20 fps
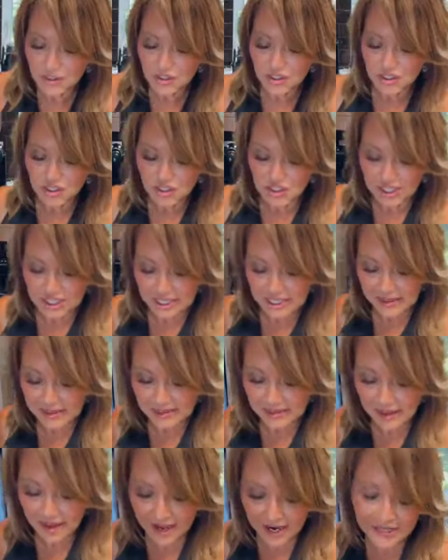of those
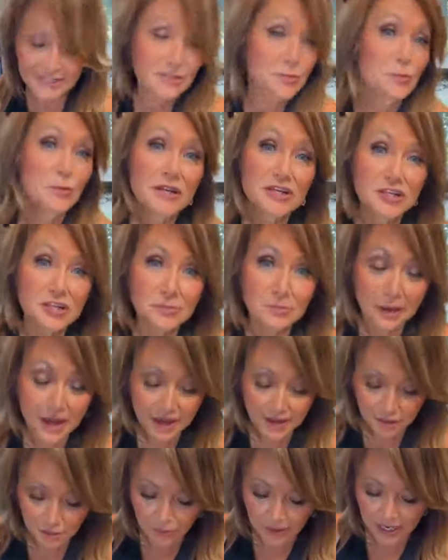chicken thighs, which,
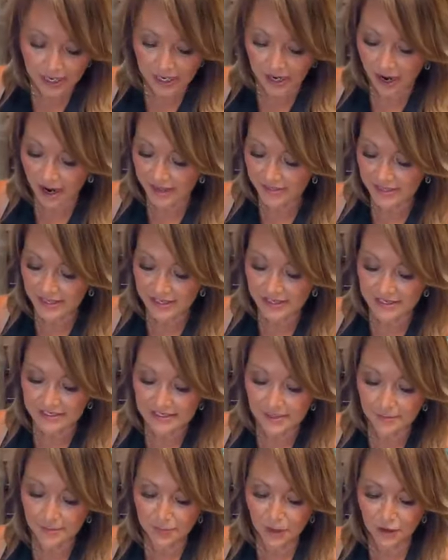by the way, I think
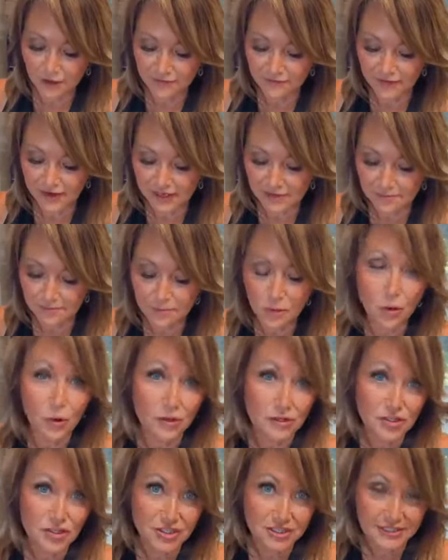is a perfect
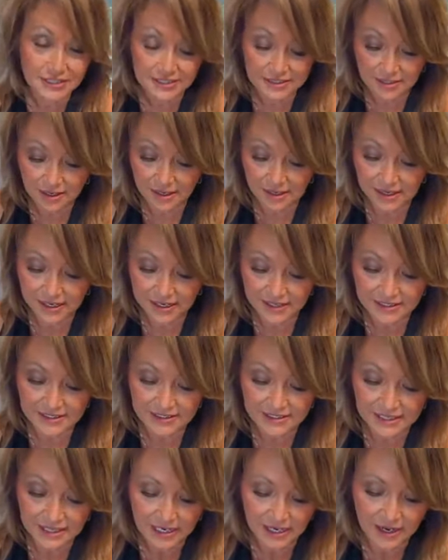portion
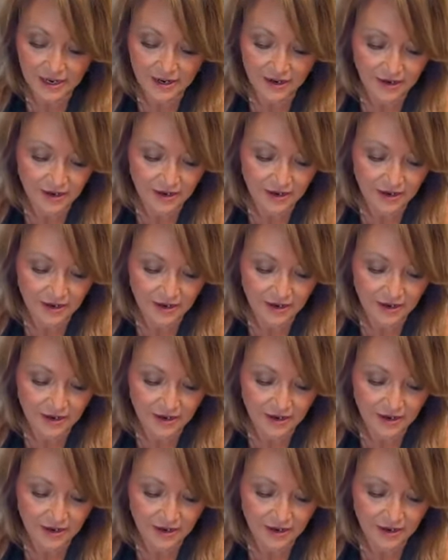size,